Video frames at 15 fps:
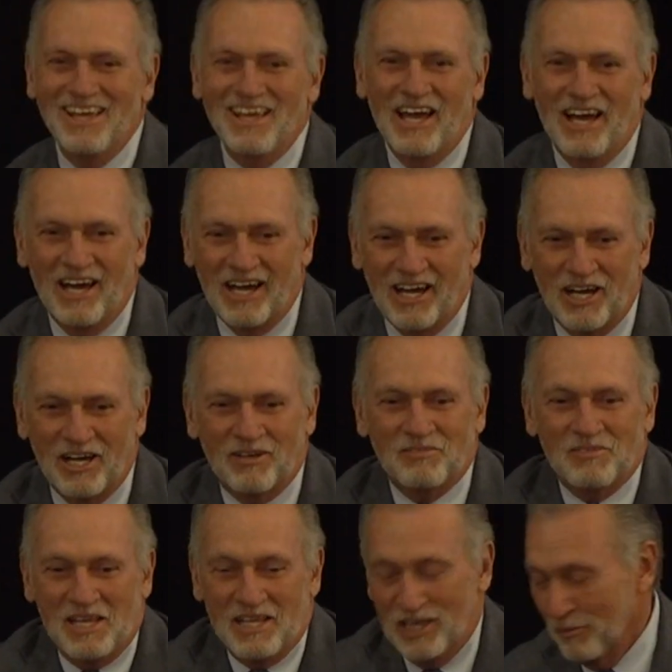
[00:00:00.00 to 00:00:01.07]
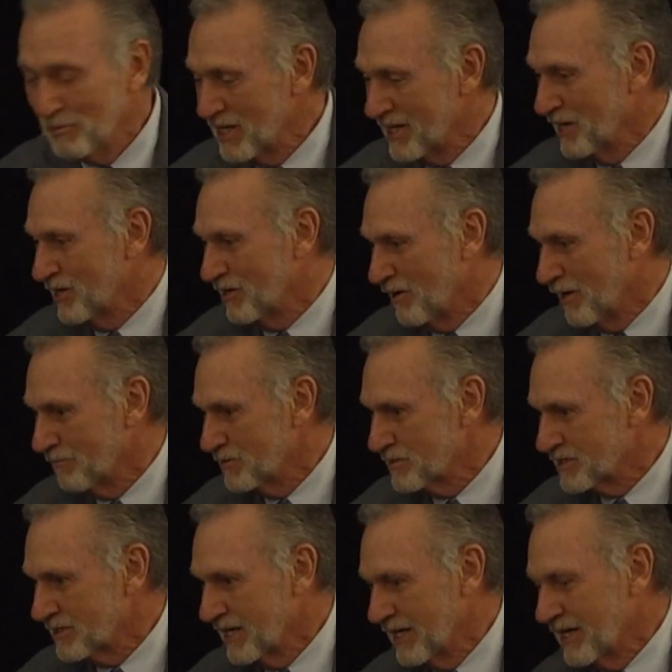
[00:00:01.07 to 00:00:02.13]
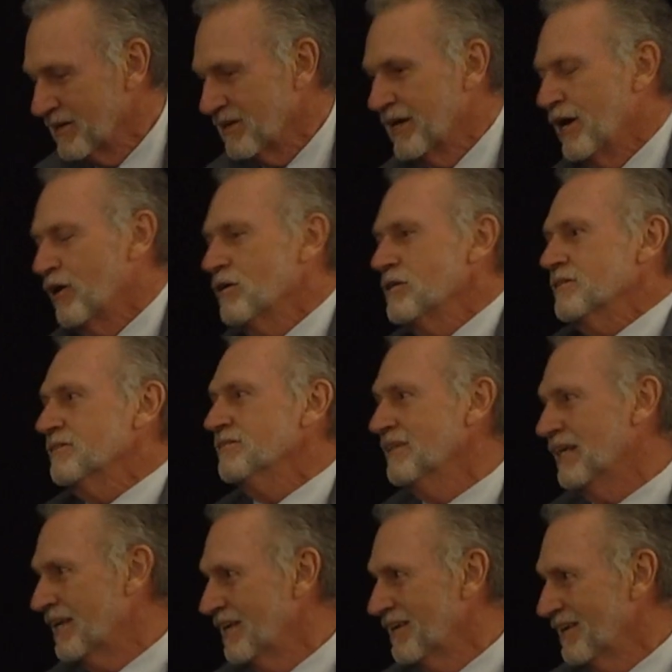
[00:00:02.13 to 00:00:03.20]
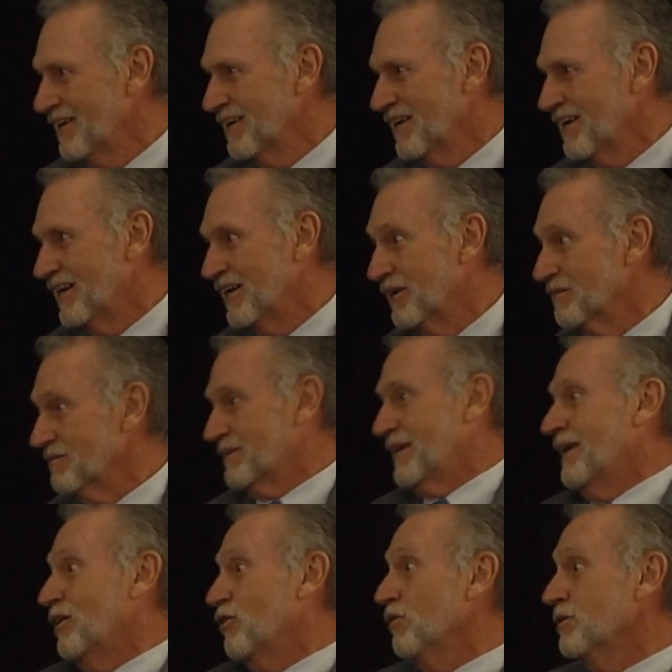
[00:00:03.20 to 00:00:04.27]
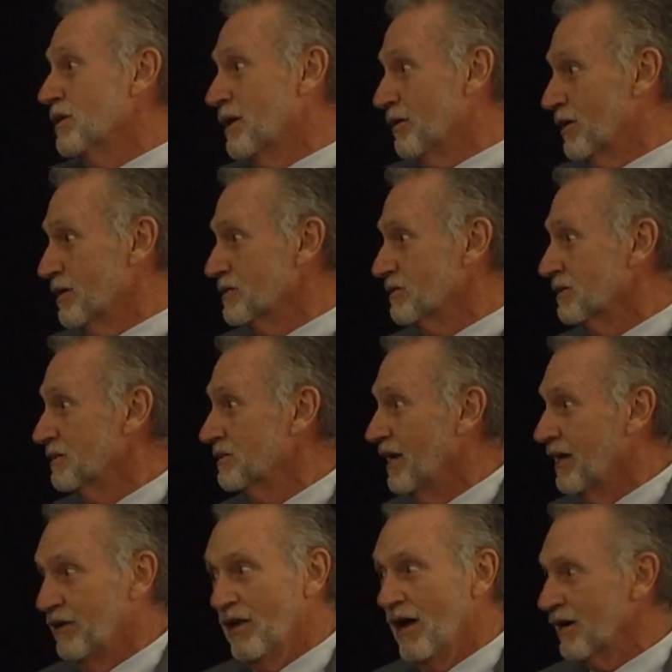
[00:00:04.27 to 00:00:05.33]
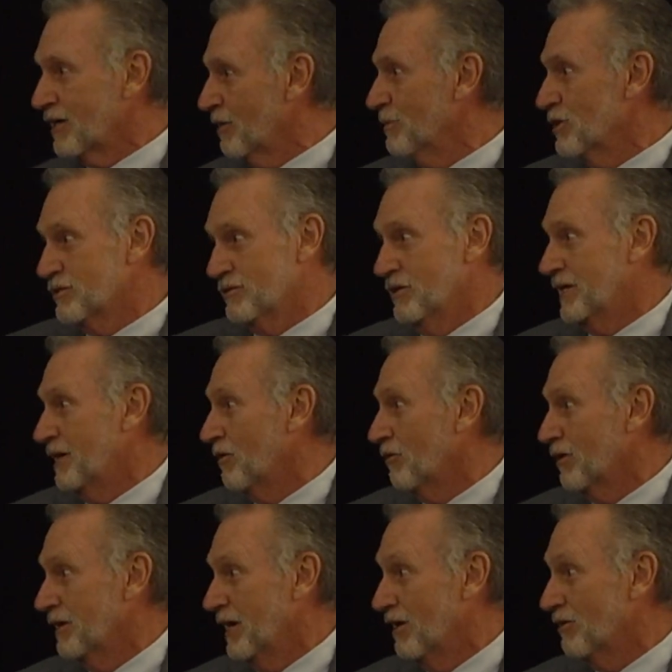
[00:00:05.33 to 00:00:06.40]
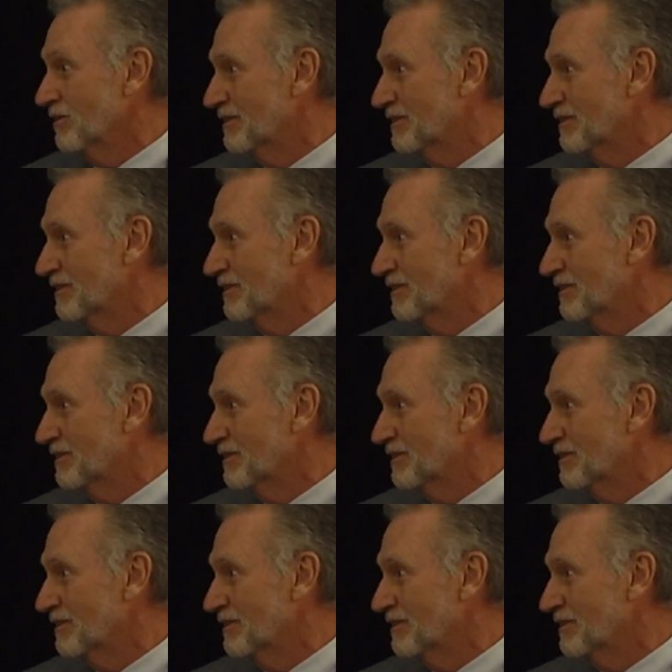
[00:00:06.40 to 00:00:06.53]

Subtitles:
let me kick it off and say, Harrison, can I call you Harrison and not Commissioner Keller now?